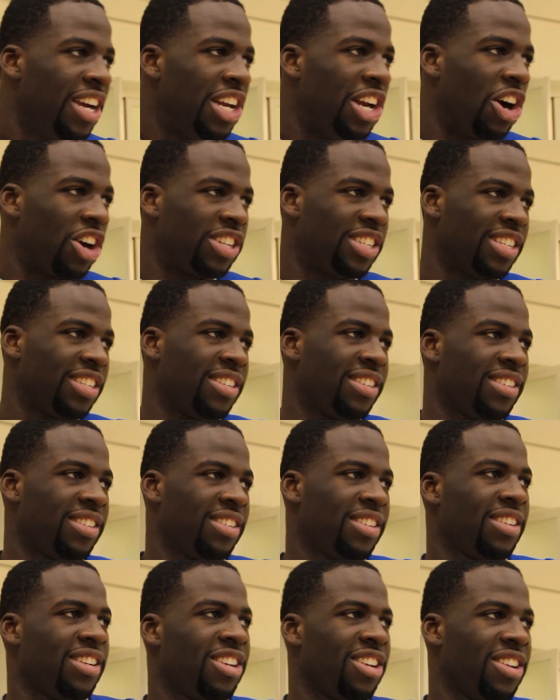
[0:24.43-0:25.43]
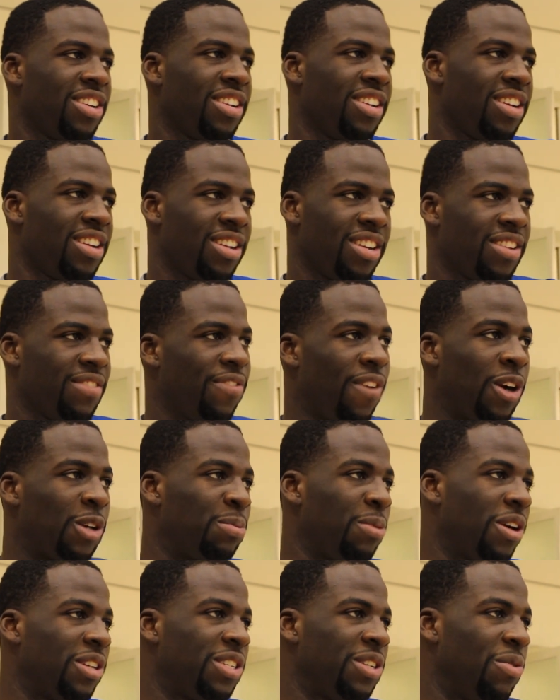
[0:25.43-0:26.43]
You know, because it's the
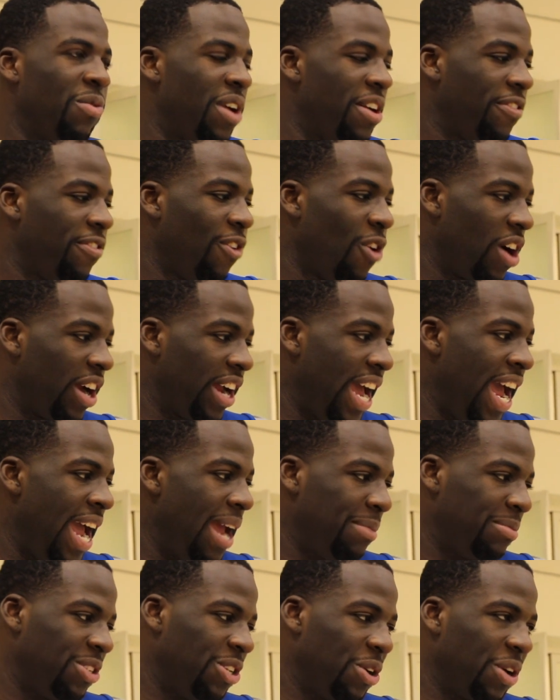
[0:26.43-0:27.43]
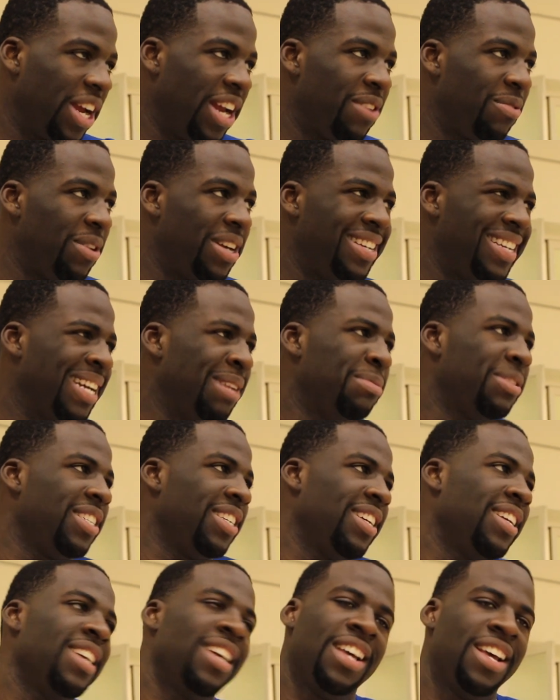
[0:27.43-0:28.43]
first person to win four games, so getting
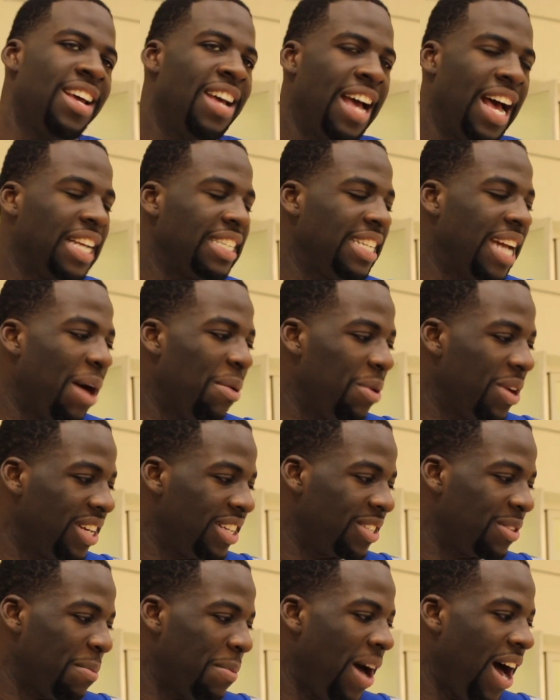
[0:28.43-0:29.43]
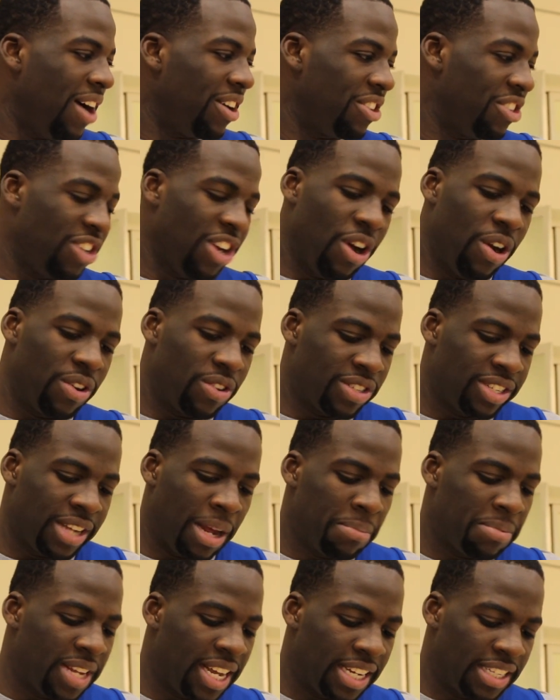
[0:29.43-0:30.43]
redemption that's not what it's about. You know,
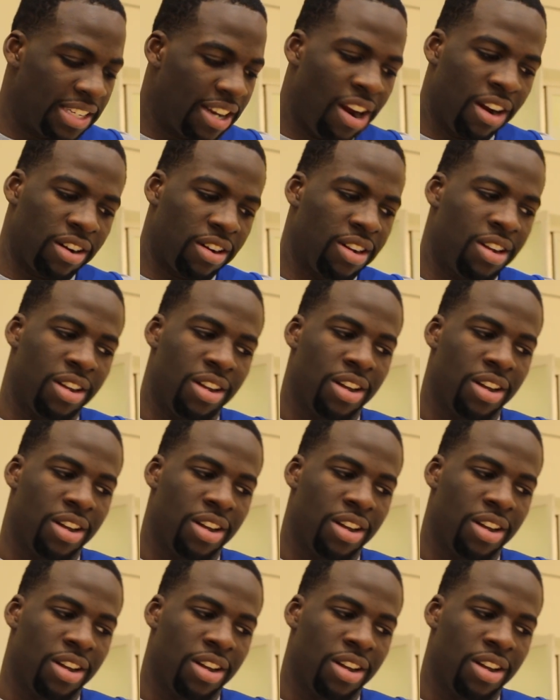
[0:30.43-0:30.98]
some things aren't